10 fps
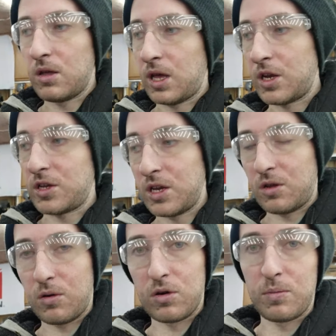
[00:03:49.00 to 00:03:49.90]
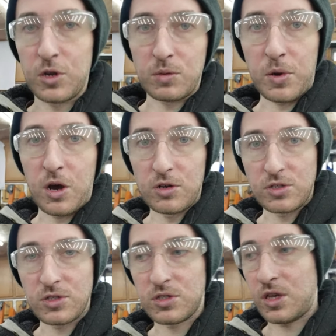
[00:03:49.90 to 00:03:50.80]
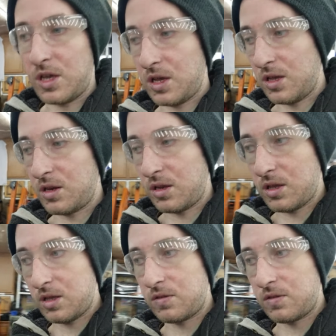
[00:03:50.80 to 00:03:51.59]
I just need to order a bunch of parts and get,